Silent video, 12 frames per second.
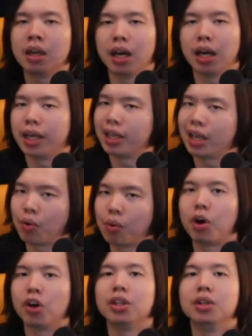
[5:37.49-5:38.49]
in our
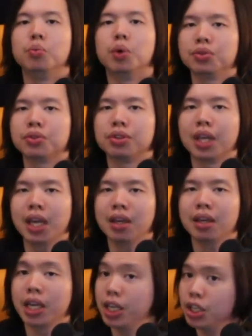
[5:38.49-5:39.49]
modern world today
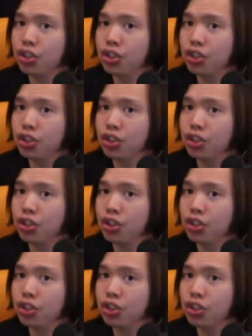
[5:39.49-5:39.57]
is